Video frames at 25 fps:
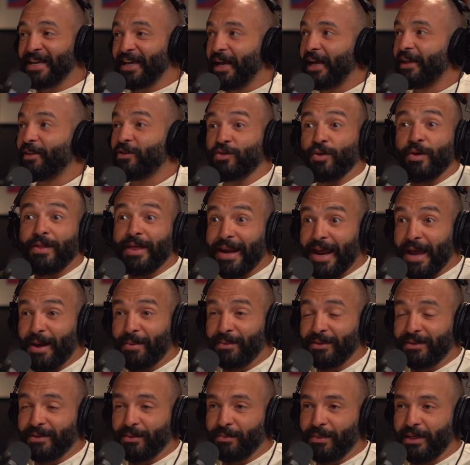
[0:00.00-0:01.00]
And so that
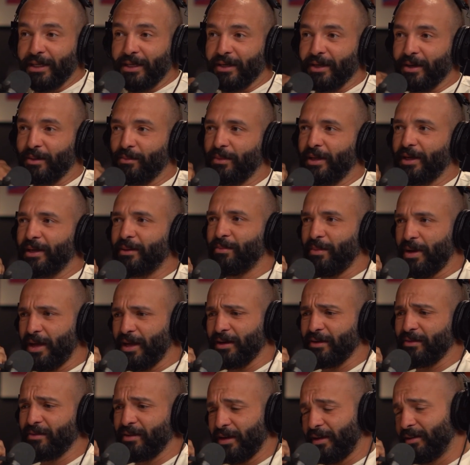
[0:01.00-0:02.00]
happened to me, and I'm like,
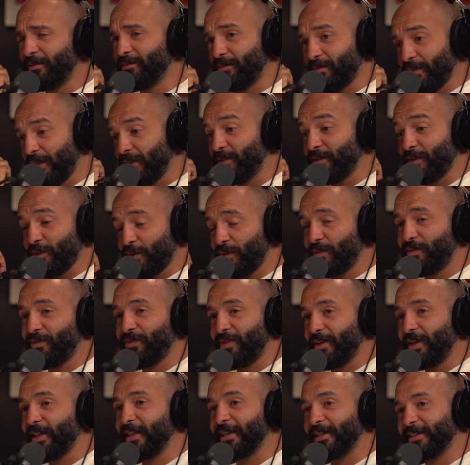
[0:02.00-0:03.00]
man, that's a good
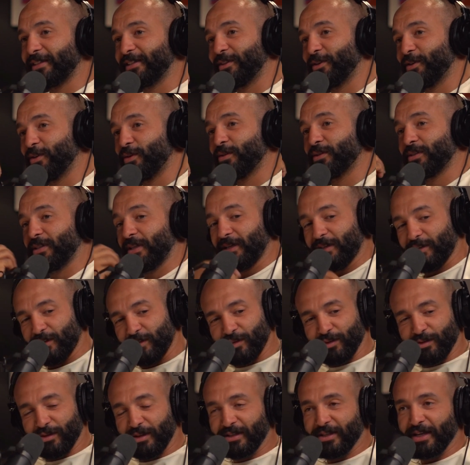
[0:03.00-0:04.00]
feeling. You know, it's like
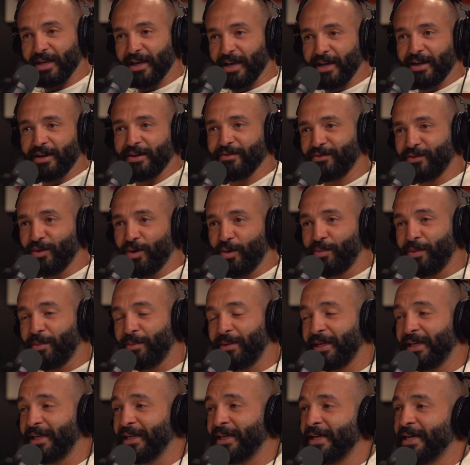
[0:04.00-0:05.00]
there's a hit of
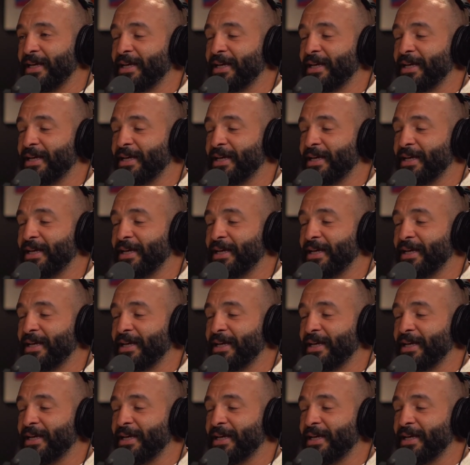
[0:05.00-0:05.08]
dopamine.